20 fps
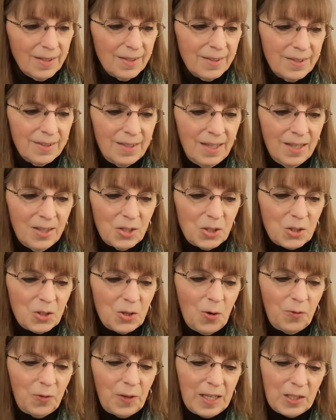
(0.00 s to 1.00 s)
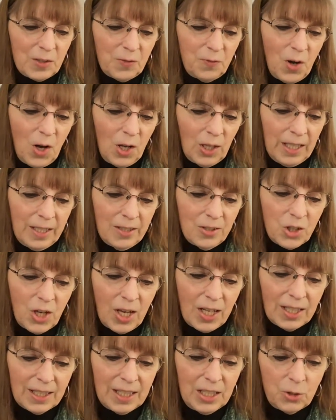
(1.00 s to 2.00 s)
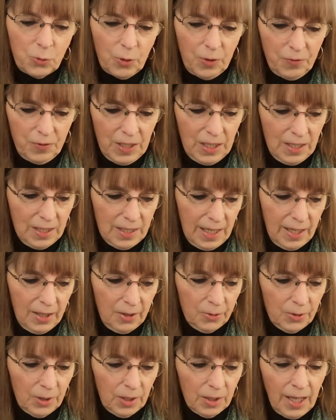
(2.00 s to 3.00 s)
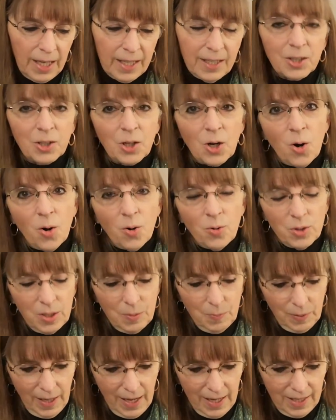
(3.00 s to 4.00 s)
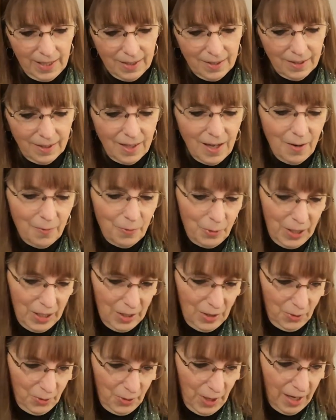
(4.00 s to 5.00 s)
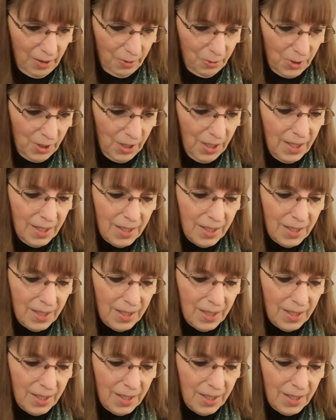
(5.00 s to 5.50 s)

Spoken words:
See the snowflakes falling, gently drifting down, like a cozy blanket covering the ground.